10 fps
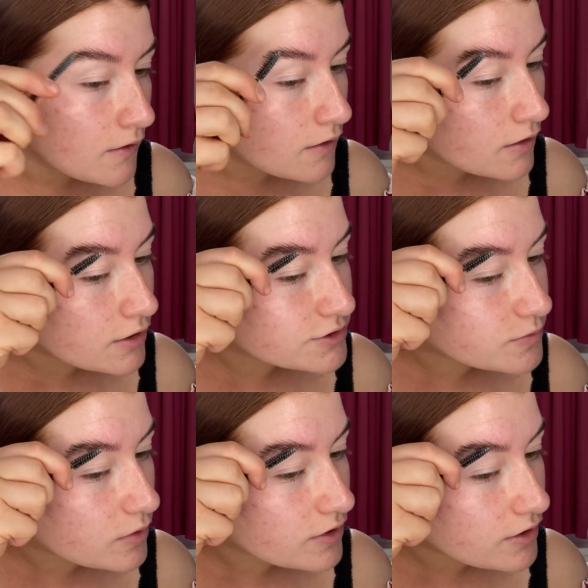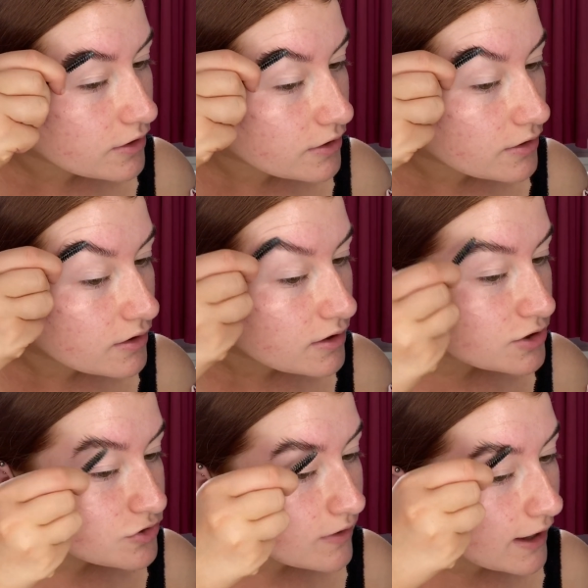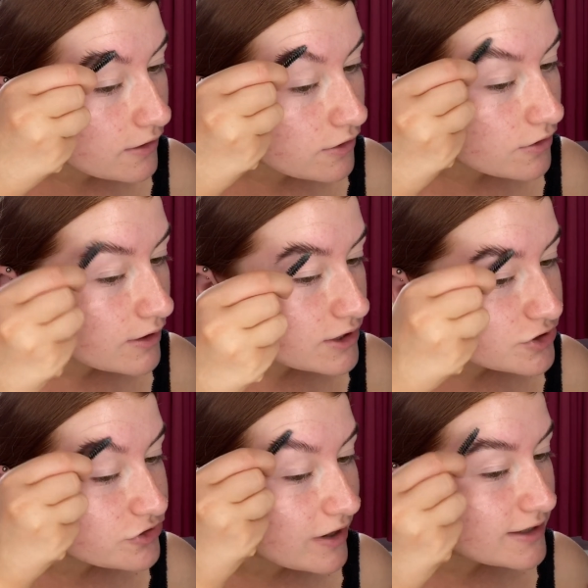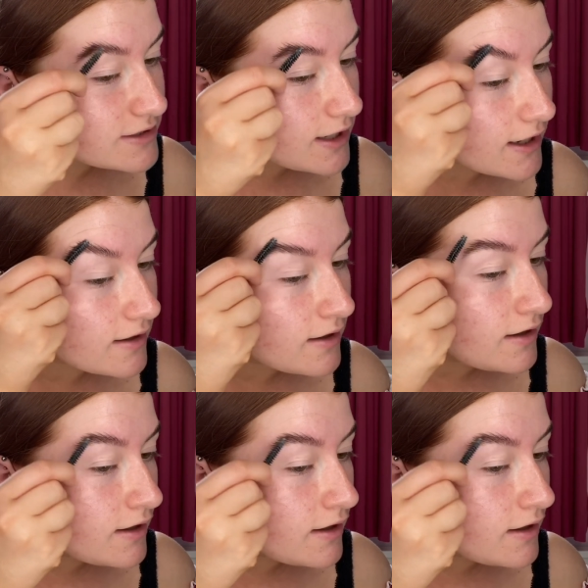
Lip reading: Because what you're trying to do is you're trying to like